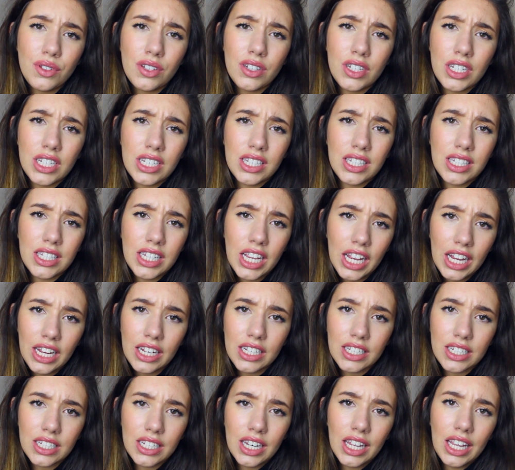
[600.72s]
also
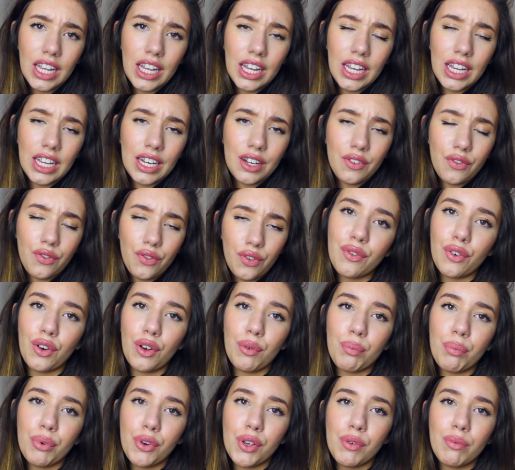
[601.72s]
distinct need for
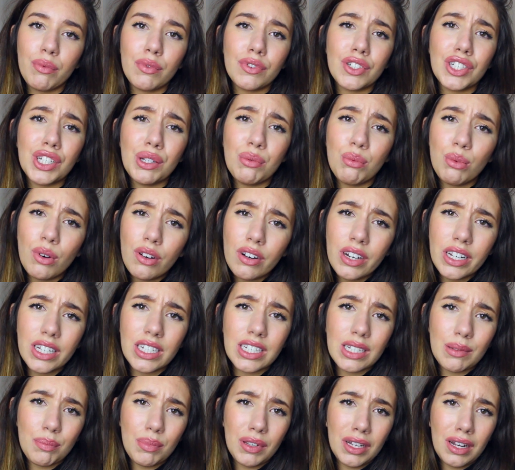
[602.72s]
approval. She
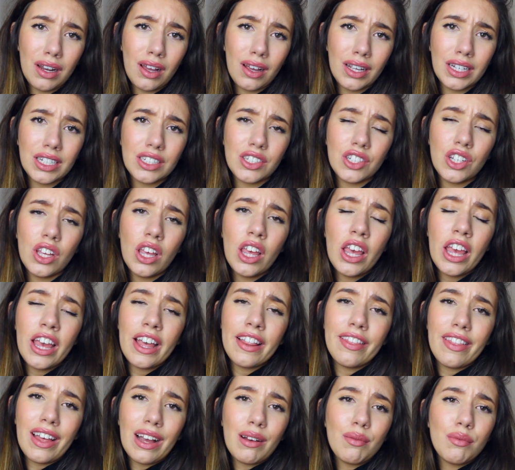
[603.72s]
wanted to be liked.
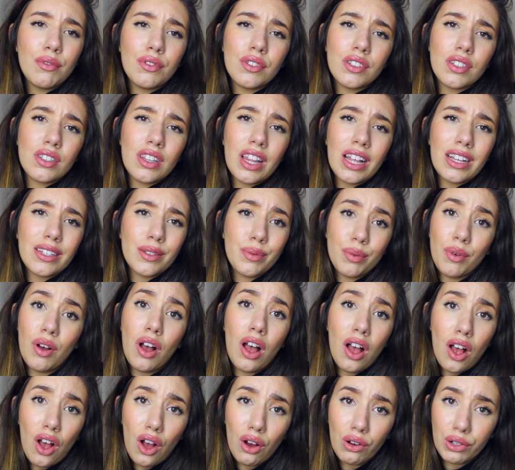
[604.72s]
That's
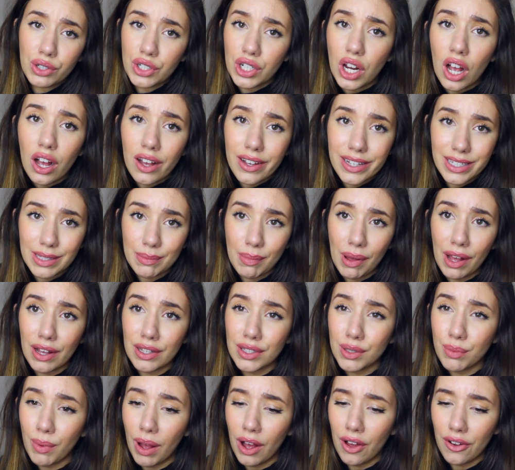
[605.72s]
what her whole chart is
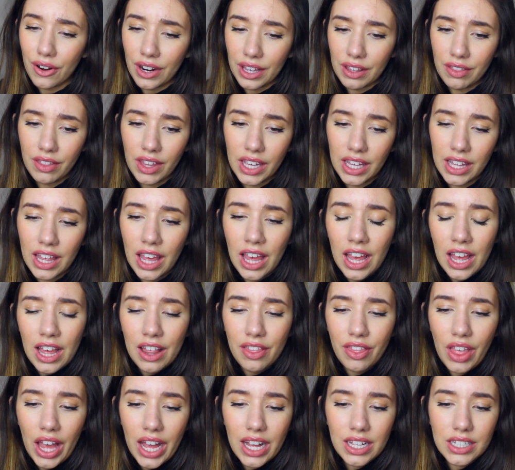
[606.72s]
about as well, and I think
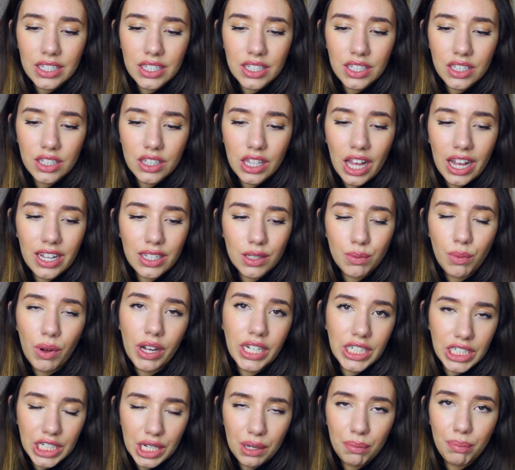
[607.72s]
that's
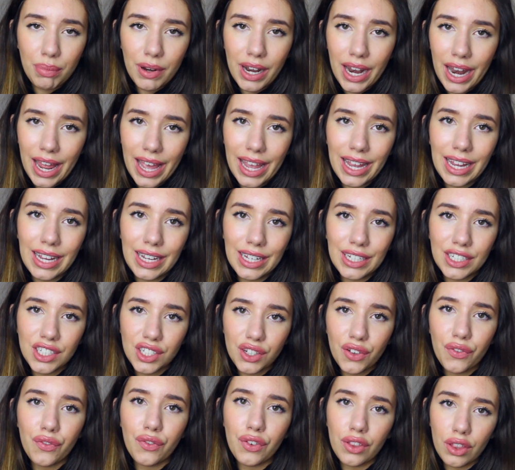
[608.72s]
why she played
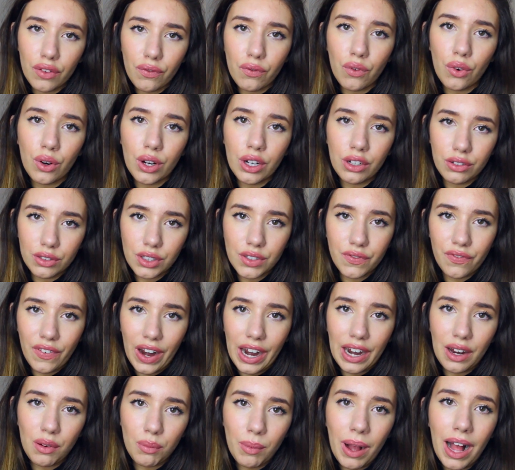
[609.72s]
for the royals
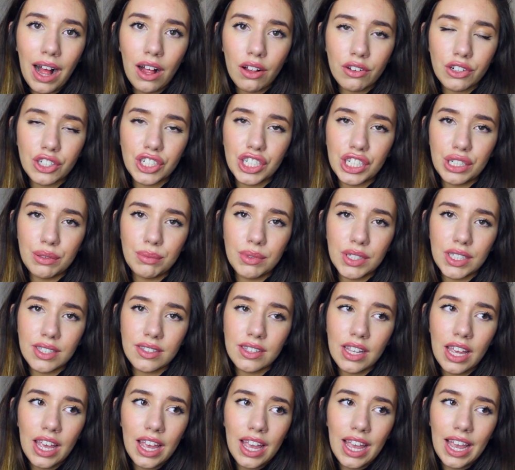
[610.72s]
very well. She
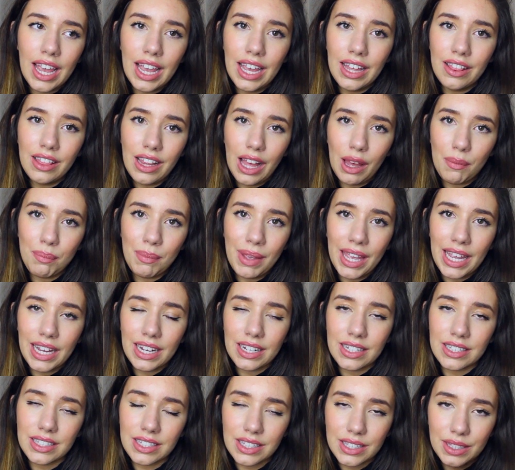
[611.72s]
was in that
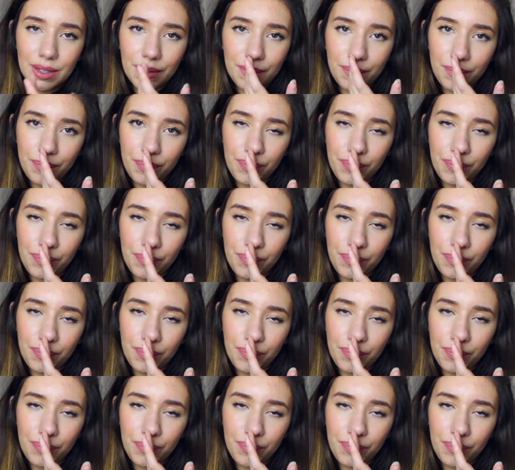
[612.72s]
mix,